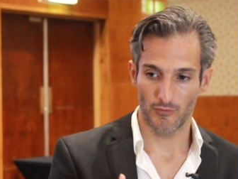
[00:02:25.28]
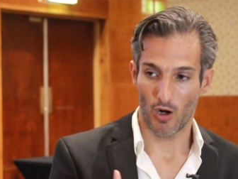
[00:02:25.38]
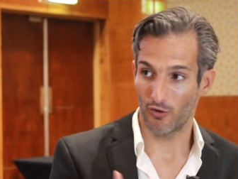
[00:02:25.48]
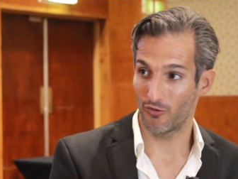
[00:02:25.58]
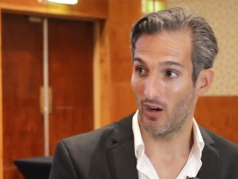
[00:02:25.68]

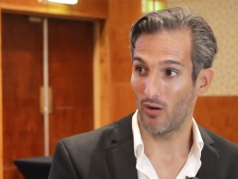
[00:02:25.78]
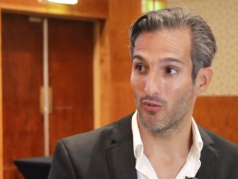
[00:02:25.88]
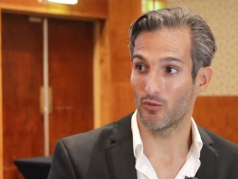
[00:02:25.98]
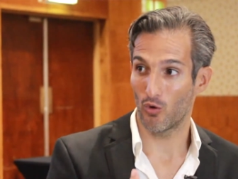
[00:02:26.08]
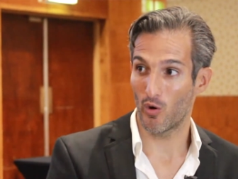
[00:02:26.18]
ourselves
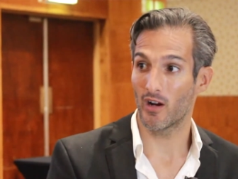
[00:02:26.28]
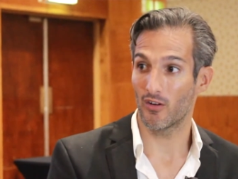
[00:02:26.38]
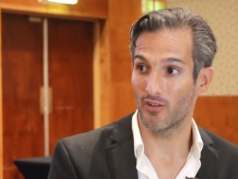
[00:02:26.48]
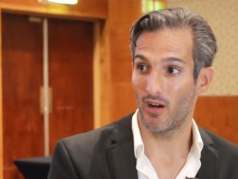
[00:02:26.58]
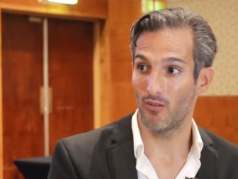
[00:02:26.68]
and growing
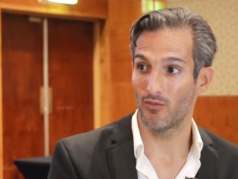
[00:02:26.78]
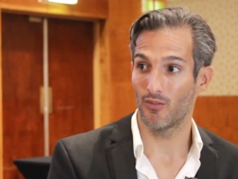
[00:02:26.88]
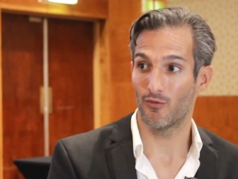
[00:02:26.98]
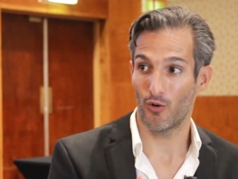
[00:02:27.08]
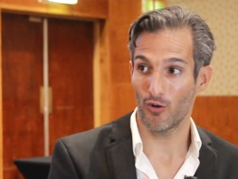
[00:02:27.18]
ourselves
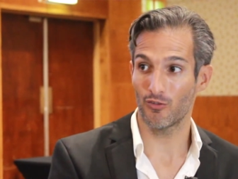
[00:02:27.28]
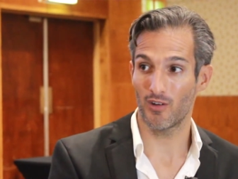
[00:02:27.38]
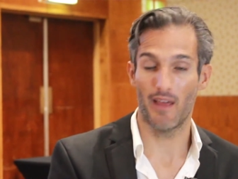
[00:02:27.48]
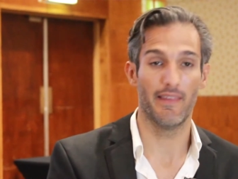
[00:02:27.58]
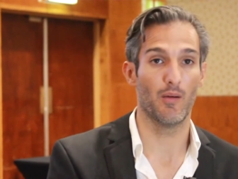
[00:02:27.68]
first,
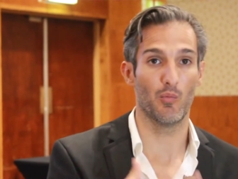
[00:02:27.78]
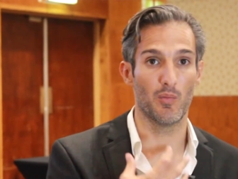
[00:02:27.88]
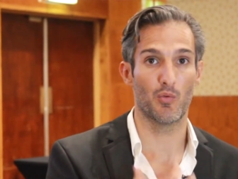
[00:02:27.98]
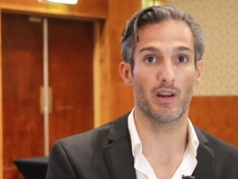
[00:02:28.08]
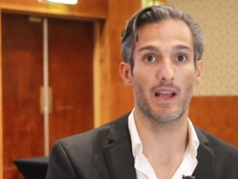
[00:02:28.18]
and then we
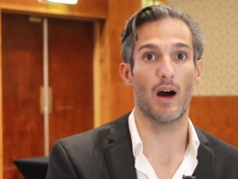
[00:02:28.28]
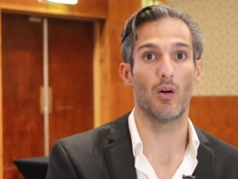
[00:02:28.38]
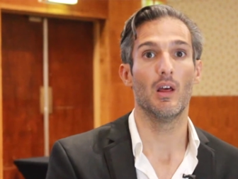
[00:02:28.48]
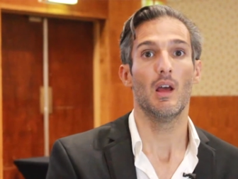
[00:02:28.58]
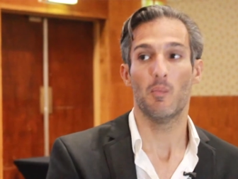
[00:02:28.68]
bring
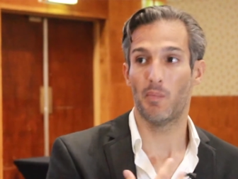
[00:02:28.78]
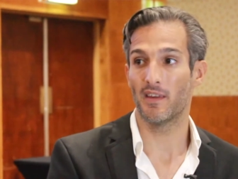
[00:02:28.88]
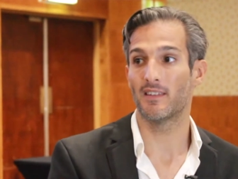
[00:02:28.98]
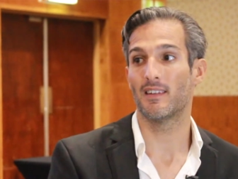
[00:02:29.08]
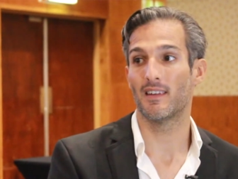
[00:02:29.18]
out
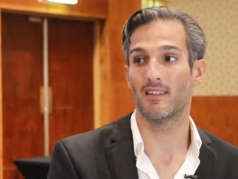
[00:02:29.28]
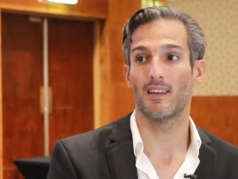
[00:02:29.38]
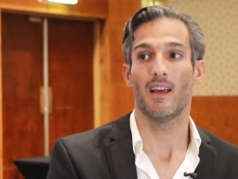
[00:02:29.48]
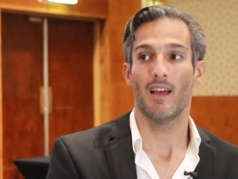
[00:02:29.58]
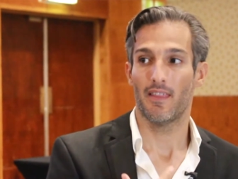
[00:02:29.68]
businesses
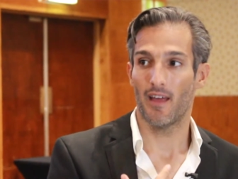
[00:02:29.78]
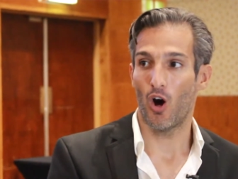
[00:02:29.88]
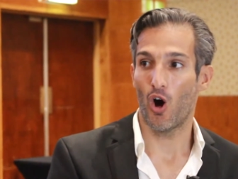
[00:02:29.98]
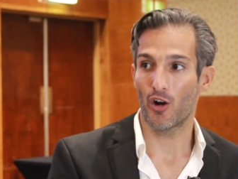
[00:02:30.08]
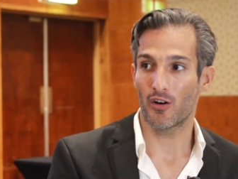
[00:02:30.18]

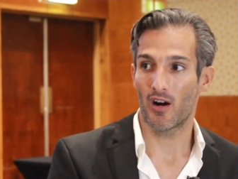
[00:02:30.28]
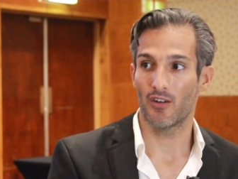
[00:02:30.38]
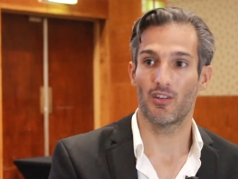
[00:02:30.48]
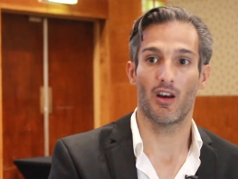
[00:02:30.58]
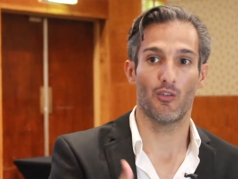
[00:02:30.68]
that honor
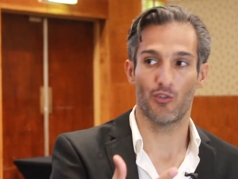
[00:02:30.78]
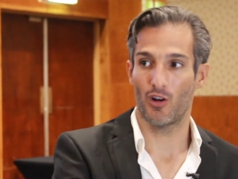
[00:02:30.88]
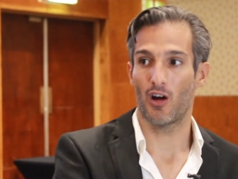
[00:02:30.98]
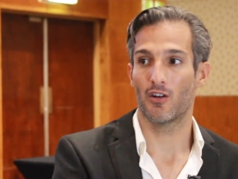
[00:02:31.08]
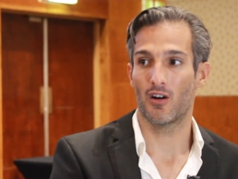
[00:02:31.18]
ourselves and
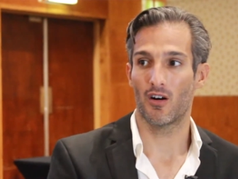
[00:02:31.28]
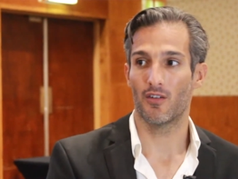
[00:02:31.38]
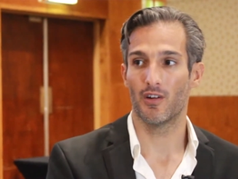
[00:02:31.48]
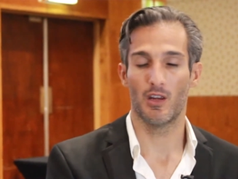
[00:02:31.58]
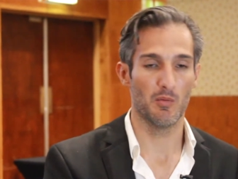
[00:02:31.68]
honor our
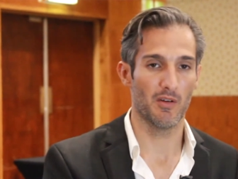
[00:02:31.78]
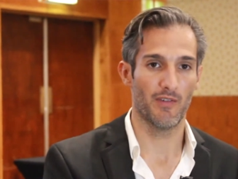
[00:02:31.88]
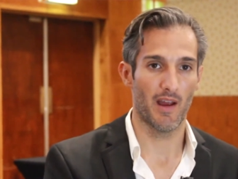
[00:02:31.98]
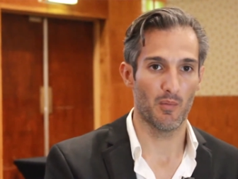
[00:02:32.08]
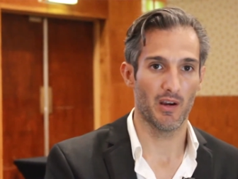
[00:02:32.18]
human
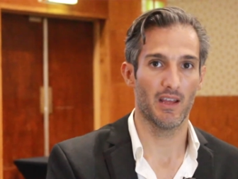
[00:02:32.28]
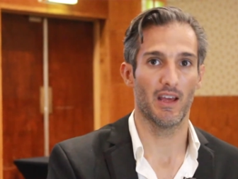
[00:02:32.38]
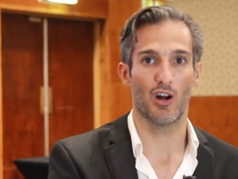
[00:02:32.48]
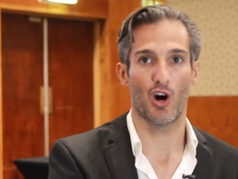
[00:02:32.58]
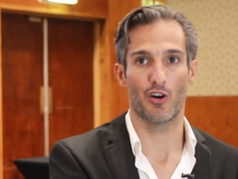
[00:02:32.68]
family
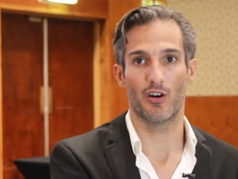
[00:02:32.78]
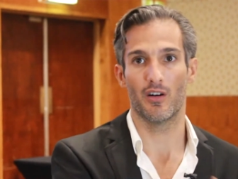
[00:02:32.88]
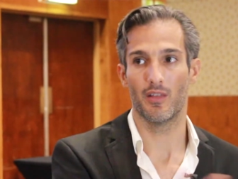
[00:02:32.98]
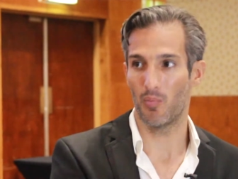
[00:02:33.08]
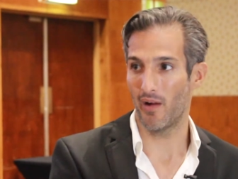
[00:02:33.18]
and
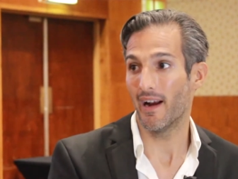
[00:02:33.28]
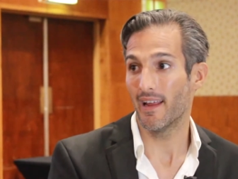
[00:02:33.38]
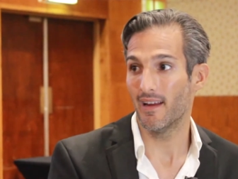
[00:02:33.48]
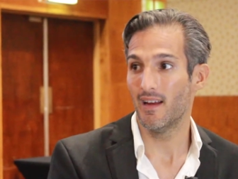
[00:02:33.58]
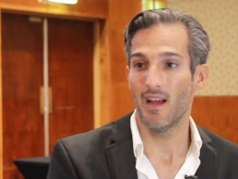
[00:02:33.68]
honor the
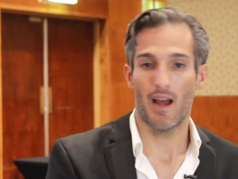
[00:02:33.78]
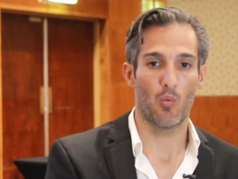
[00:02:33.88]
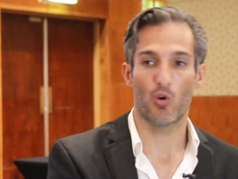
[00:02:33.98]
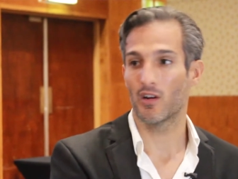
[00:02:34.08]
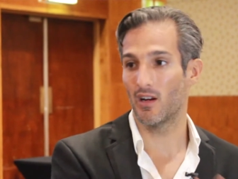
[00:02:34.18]
planet
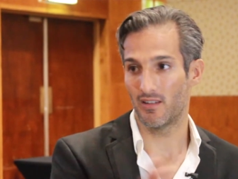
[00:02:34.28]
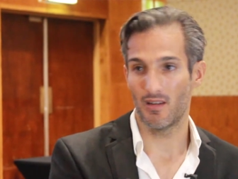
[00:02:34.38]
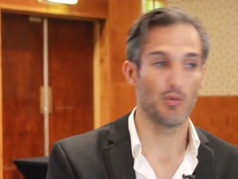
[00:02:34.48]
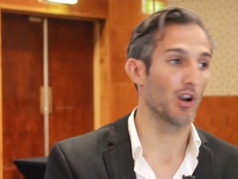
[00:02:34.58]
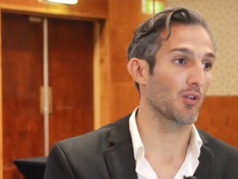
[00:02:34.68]
and work in a
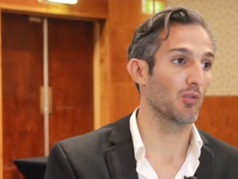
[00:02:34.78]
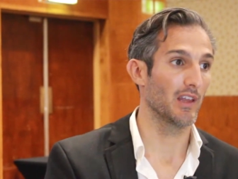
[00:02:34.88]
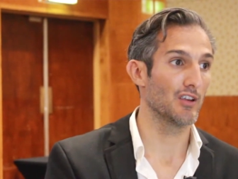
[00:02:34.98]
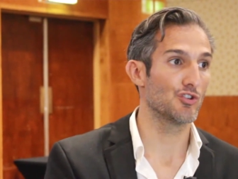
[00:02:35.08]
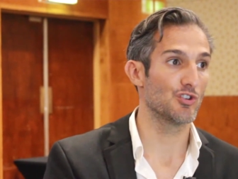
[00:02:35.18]
symbiotic
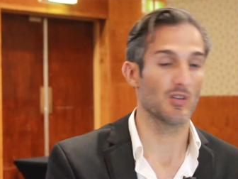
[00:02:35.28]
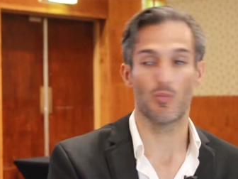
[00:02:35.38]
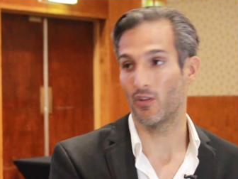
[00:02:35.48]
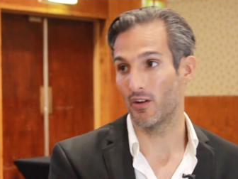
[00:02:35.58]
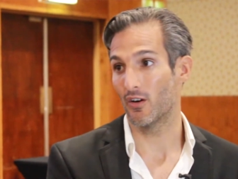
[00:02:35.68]
relationship
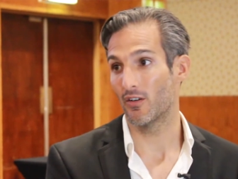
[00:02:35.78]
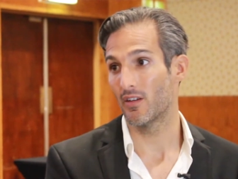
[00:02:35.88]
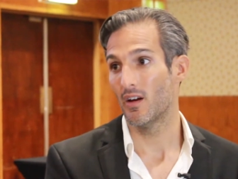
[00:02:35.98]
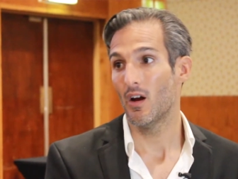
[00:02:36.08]
with the earth,